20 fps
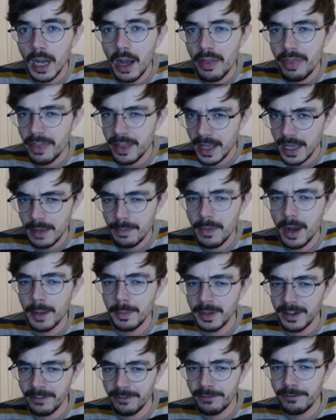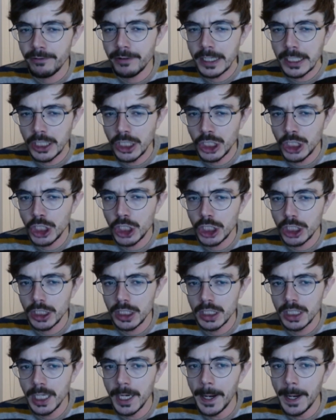I think it might be a fridge